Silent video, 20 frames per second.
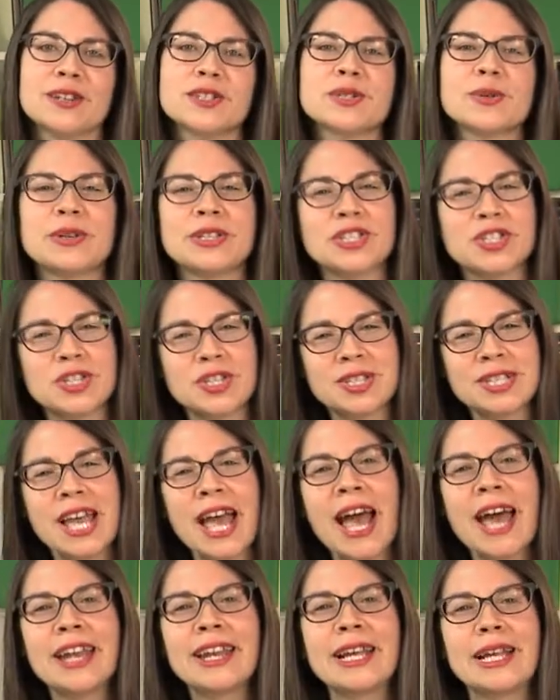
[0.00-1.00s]
So it's just
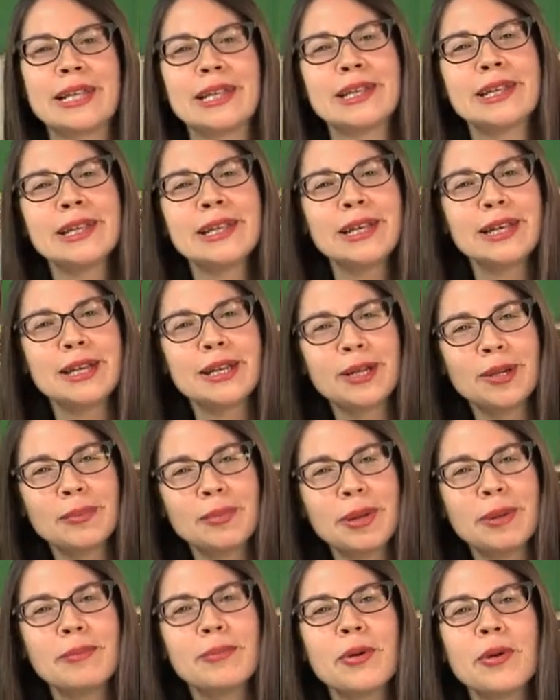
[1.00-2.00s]
adding a little
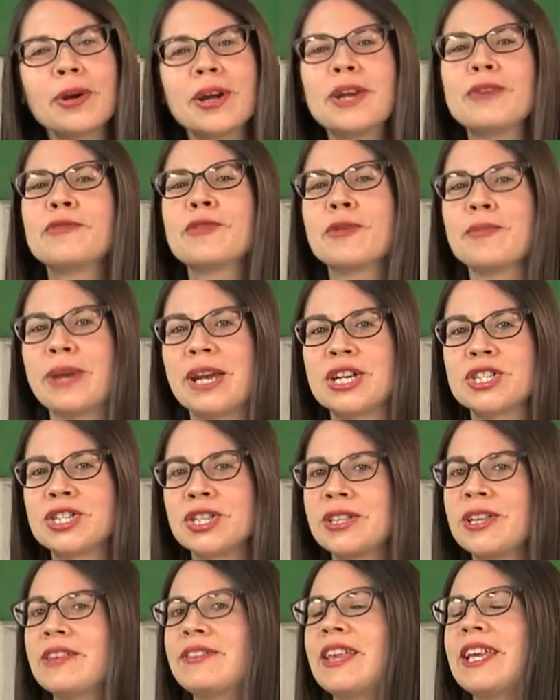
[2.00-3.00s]
bit more
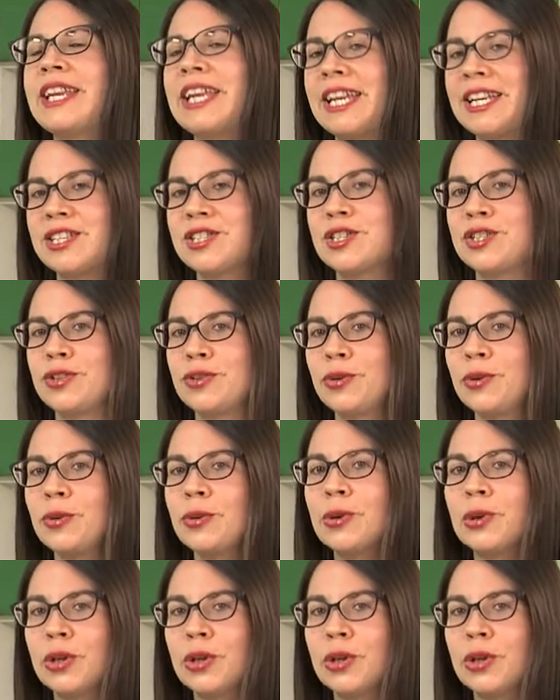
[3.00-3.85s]
information that they need to